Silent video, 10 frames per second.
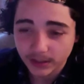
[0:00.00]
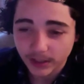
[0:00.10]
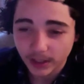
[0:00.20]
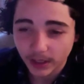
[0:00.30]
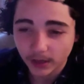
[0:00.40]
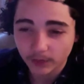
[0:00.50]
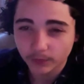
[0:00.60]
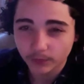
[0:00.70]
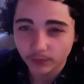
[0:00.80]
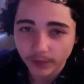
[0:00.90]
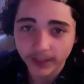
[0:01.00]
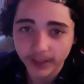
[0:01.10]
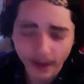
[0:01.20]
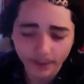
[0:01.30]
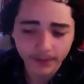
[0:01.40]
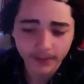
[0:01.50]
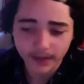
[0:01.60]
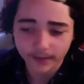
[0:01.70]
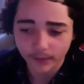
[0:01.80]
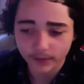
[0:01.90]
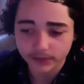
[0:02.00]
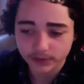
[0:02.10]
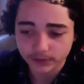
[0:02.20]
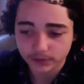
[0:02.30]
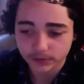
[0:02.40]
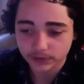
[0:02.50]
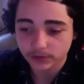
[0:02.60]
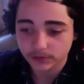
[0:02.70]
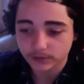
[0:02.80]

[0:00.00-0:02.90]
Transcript: that uh, really helped me in life also, so.